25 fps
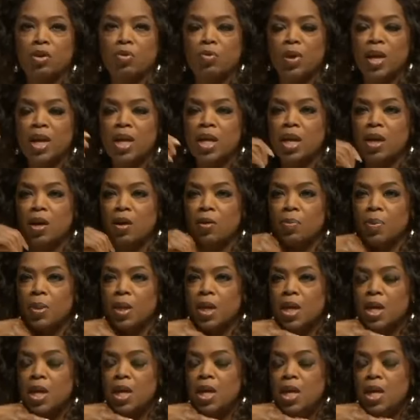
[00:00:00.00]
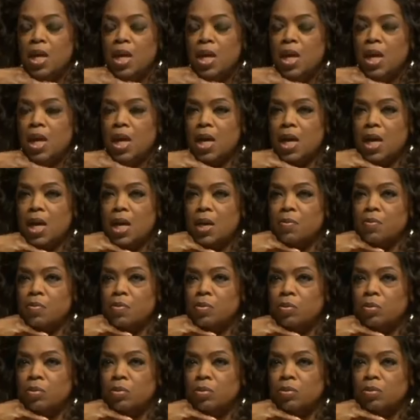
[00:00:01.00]
Her philanthropic efforts,
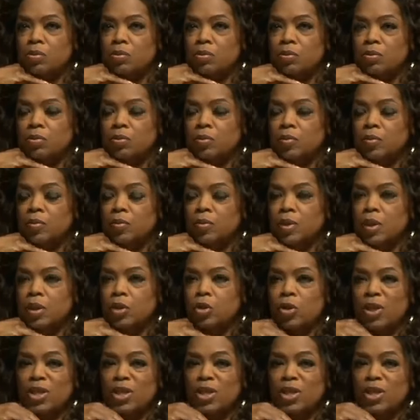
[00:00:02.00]
including the creation of